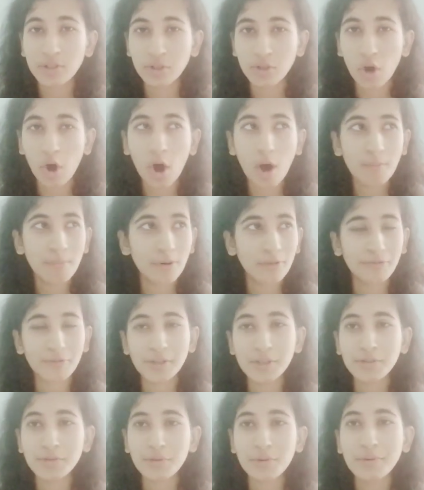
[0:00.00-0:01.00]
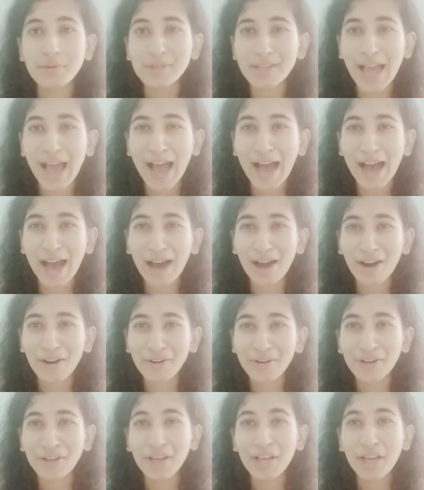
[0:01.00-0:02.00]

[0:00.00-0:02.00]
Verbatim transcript: job or if we don't have our